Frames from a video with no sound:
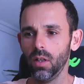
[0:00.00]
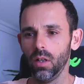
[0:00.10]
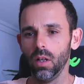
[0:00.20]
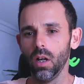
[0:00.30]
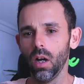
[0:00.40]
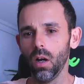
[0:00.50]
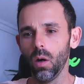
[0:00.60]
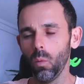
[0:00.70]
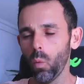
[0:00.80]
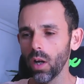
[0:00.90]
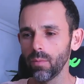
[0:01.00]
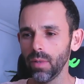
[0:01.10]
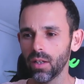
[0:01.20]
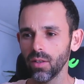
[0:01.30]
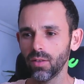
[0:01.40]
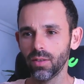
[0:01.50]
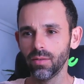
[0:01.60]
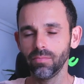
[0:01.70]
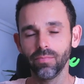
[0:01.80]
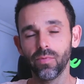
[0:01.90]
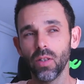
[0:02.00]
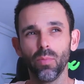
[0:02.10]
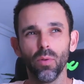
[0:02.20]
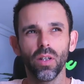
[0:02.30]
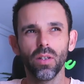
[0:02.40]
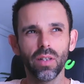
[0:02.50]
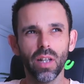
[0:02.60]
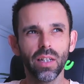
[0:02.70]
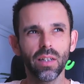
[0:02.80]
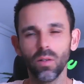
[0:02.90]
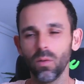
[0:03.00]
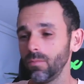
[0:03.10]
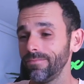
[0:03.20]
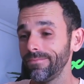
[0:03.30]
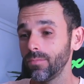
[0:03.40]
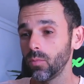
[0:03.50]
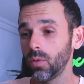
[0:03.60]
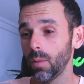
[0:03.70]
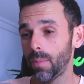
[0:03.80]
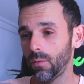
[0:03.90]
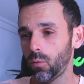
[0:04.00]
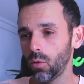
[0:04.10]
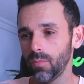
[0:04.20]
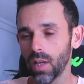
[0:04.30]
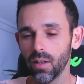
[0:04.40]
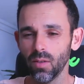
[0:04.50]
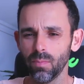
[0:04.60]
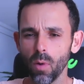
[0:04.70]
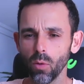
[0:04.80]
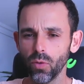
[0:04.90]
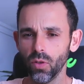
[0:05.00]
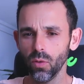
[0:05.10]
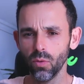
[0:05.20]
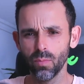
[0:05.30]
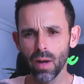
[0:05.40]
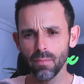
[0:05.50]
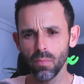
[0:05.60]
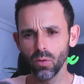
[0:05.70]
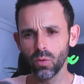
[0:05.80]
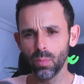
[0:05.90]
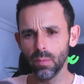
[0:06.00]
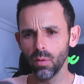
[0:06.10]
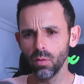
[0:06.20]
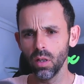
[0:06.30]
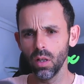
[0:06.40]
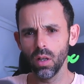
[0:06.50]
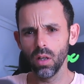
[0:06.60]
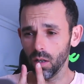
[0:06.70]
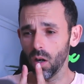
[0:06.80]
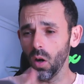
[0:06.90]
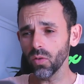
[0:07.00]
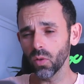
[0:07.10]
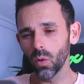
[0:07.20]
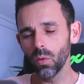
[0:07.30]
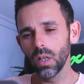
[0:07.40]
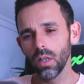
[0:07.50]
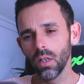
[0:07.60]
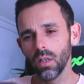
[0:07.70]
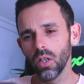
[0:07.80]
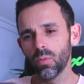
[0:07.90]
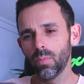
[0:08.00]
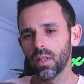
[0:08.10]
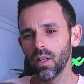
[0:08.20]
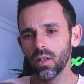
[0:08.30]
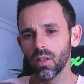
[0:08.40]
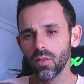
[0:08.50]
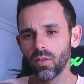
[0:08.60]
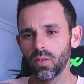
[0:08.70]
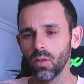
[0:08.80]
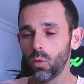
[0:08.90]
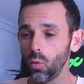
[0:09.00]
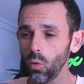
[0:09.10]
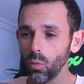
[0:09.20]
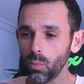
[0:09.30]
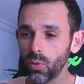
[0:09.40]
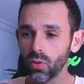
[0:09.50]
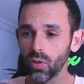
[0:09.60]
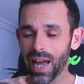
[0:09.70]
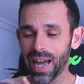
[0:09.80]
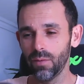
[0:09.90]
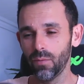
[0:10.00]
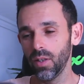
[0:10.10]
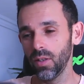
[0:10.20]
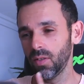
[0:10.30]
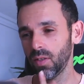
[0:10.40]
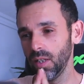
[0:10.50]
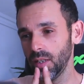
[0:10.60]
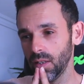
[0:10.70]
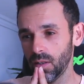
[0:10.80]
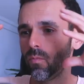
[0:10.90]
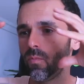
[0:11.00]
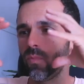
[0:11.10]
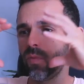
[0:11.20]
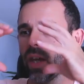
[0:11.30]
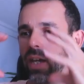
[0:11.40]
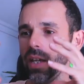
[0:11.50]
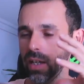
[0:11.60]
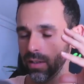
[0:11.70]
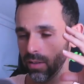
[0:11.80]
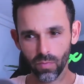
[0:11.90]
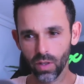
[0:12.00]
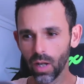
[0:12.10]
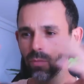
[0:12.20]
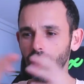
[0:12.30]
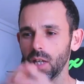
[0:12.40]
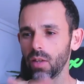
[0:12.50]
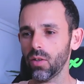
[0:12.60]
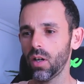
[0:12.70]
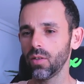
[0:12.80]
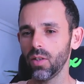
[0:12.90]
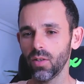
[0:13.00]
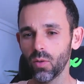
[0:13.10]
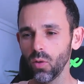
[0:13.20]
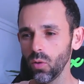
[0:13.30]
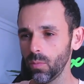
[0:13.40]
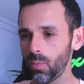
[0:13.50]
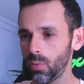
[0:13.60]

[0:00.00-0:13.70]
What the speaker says: One, because Facebook is like the platform that is most used by most people. Also is because groups have this thing, they come together on this group